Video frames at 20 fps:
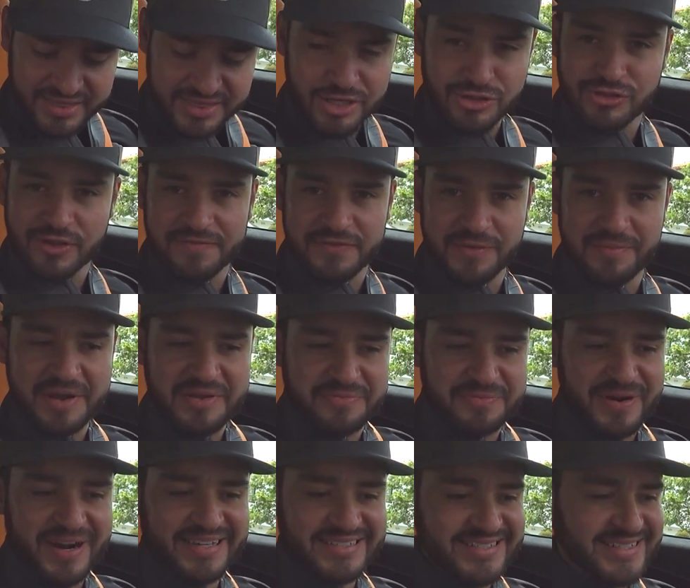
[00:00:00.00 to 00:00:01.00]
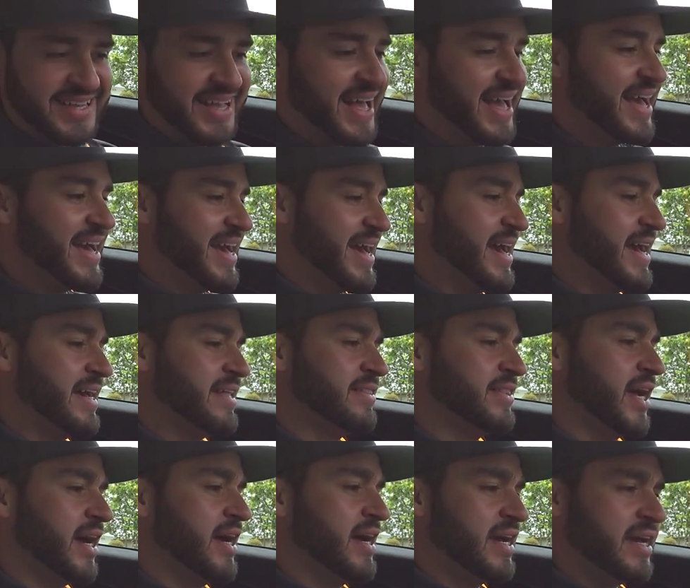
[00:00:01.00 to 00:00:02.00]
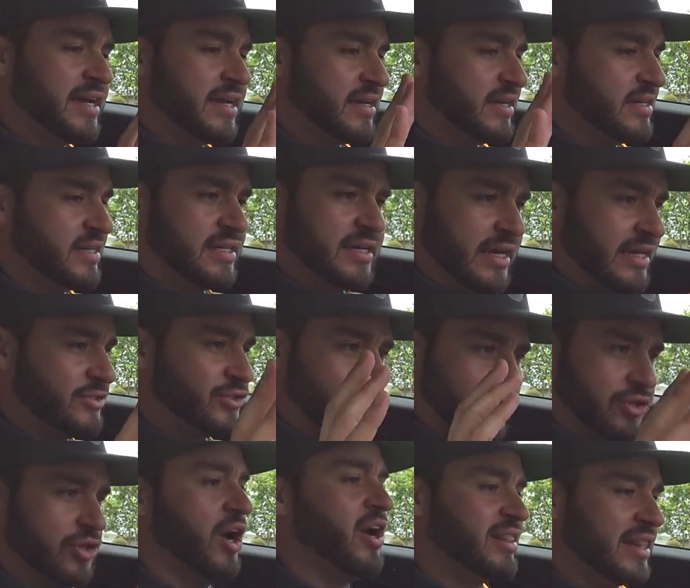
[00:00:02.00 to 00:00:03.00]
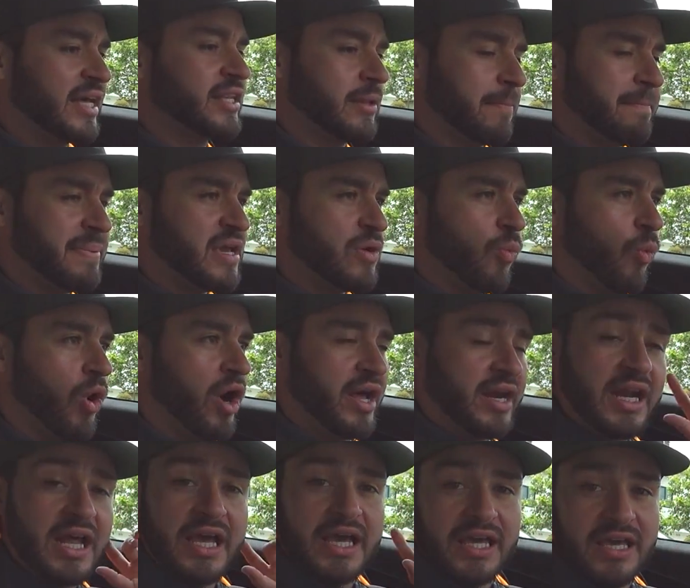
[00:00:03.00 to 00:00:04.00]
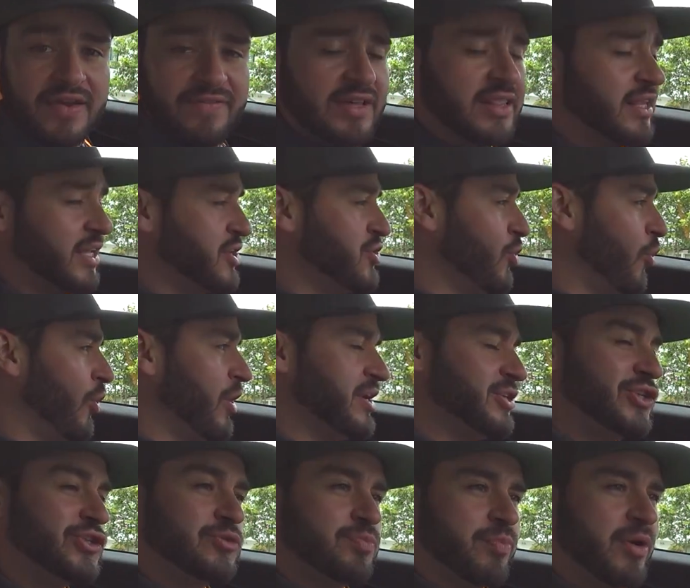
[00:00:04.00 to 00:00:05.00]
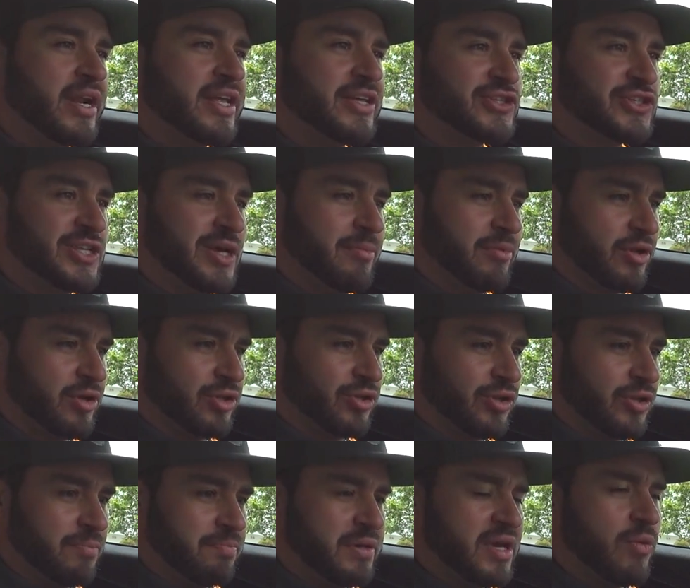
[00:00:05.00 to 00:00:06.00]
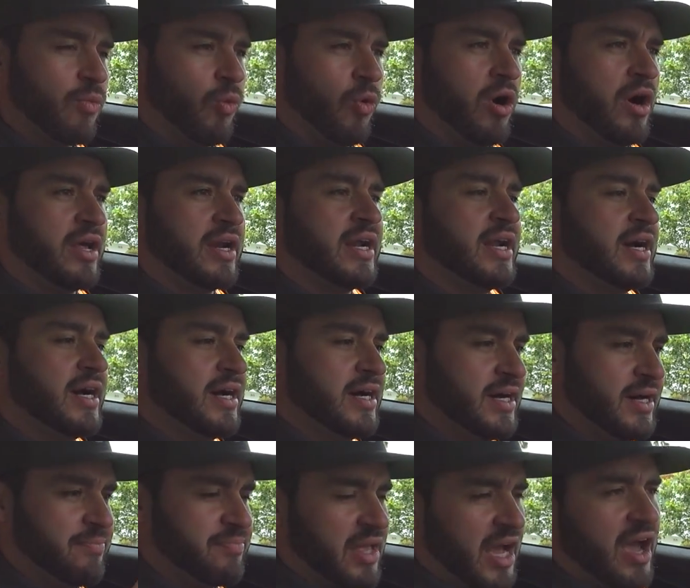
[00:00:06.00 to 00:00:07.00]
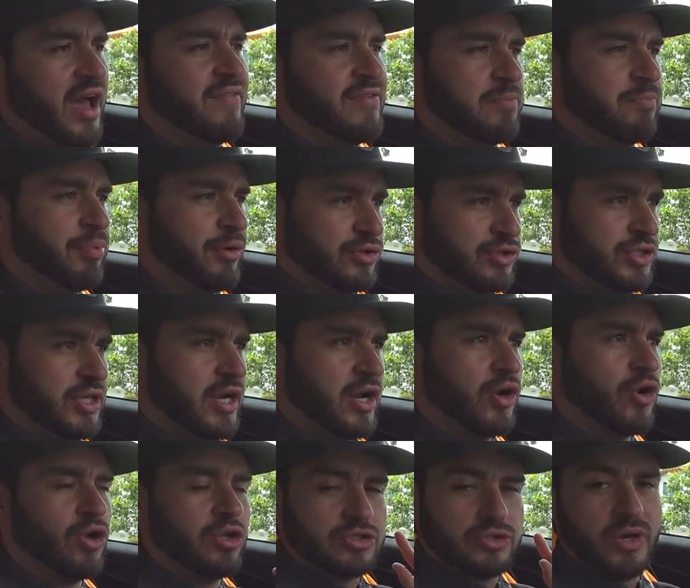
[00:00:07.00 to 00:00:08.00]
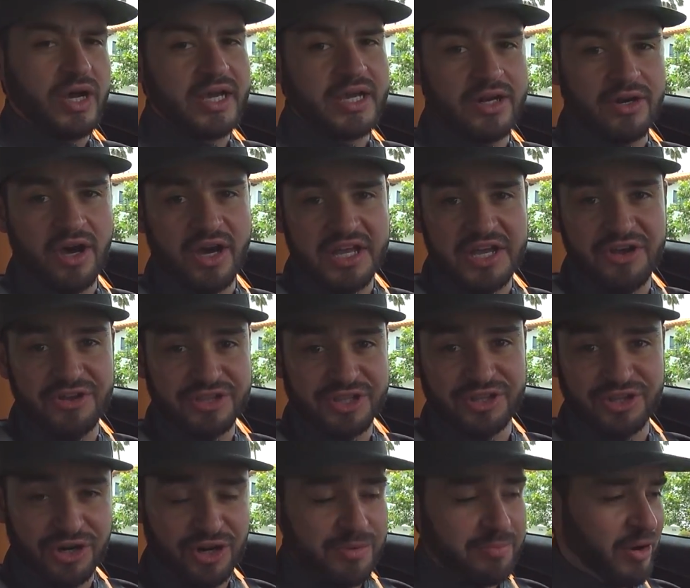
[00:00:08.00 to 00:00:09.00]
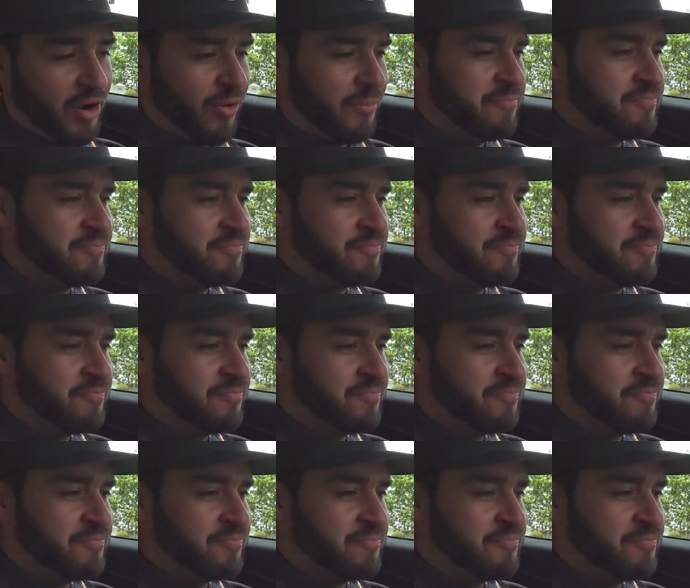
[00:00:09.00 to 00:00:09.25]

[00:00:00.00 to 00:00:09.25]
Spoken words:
Thanks to a few of my friends. And it's a lot like the P1. Even the noise, it's pretty similar to the P1. I haven't pushed it at all, so I cannot hear the turbo.